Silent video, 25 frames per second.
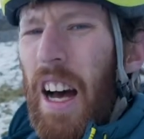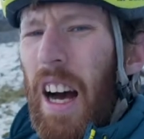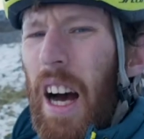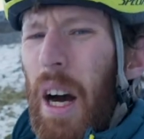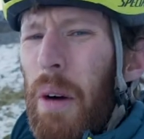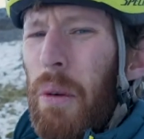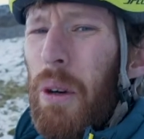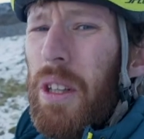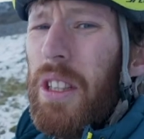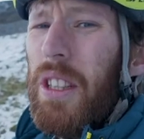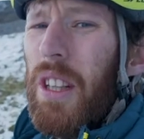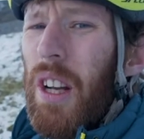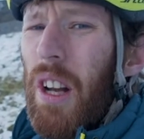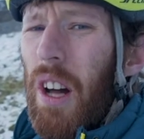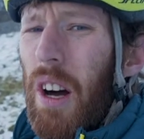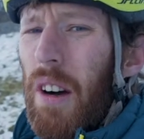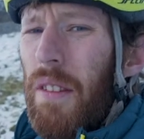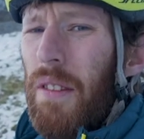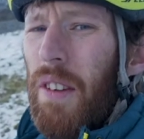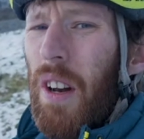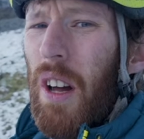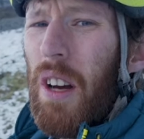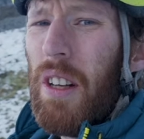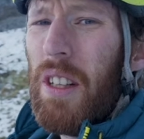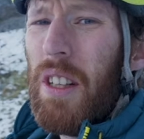I watch a lot of
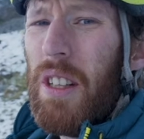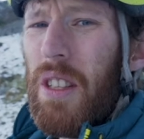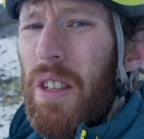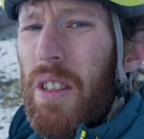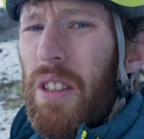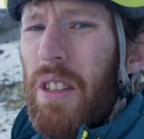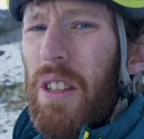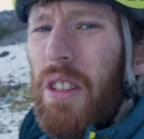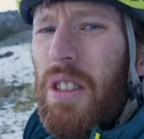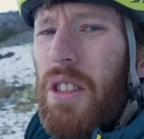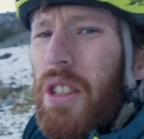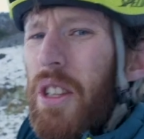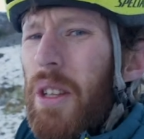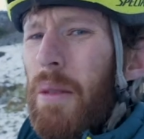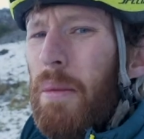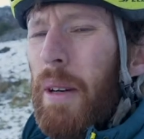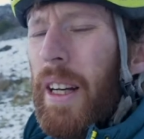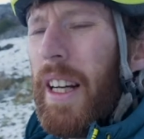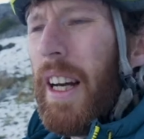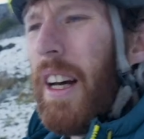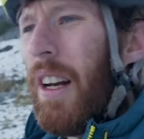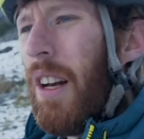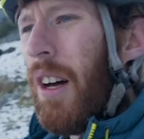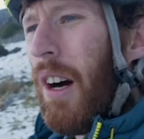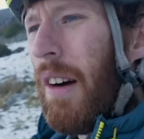vloggers on YouTube. I
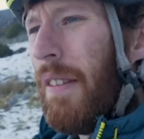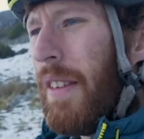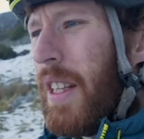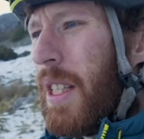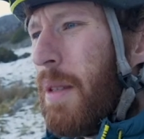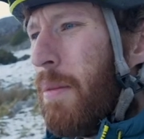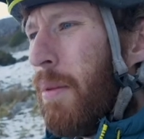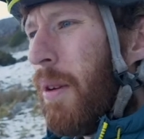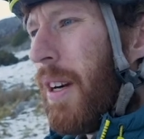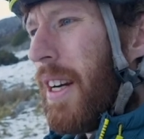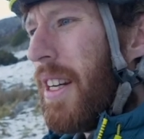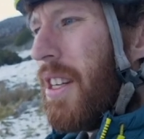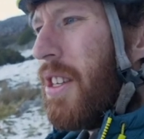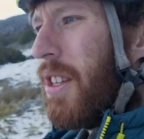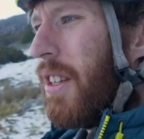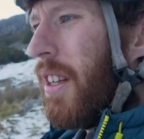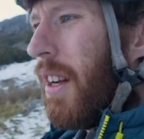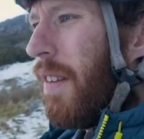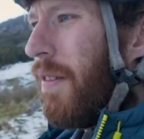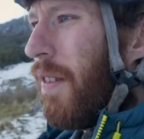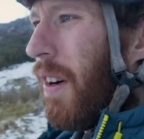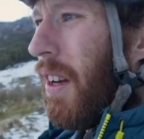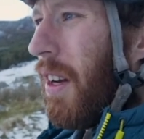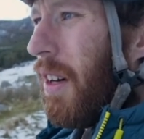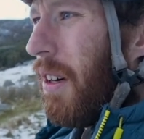get a lot of inspiration. I
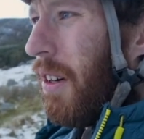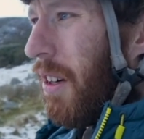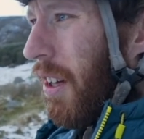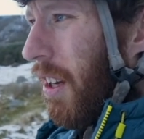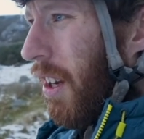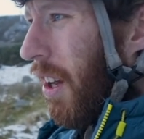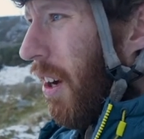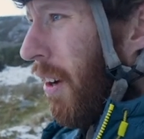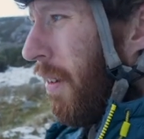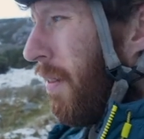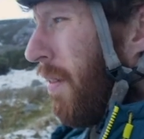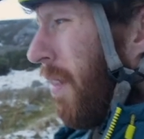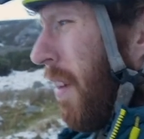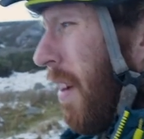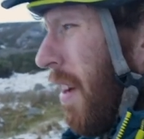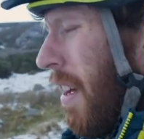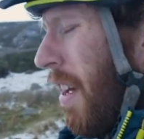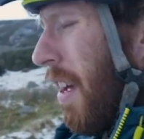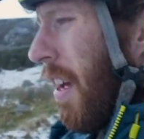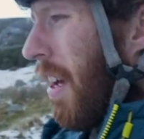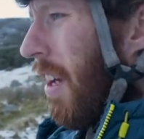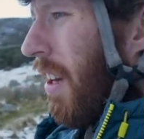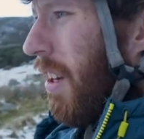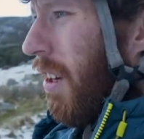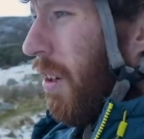follow a lot of
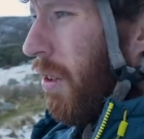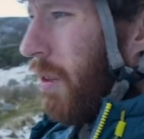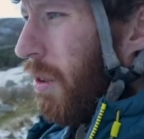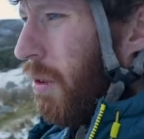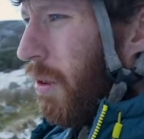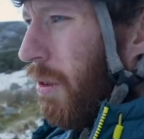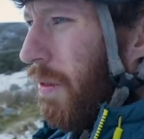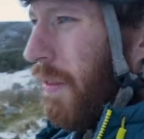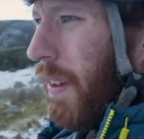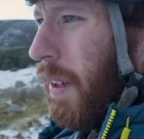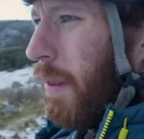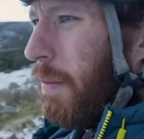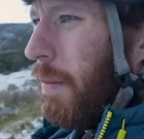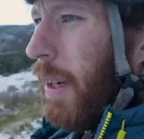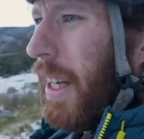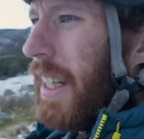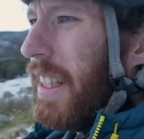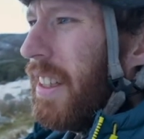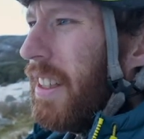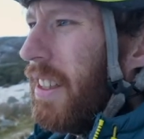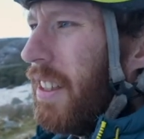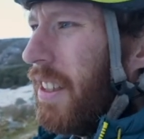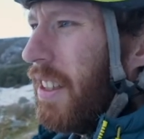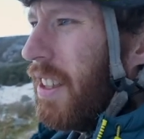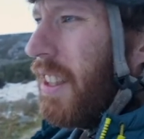local
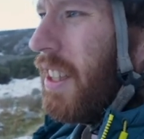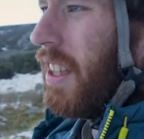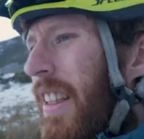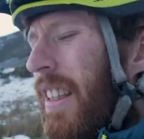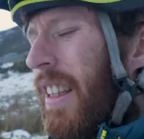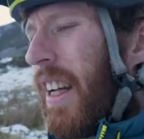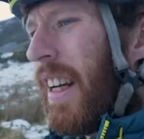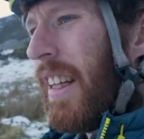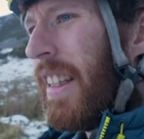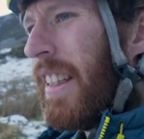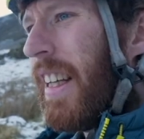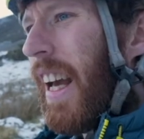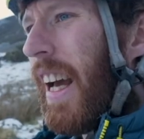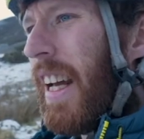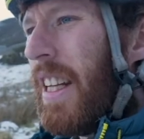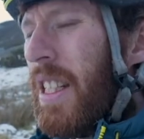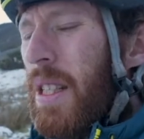filmmakers. I get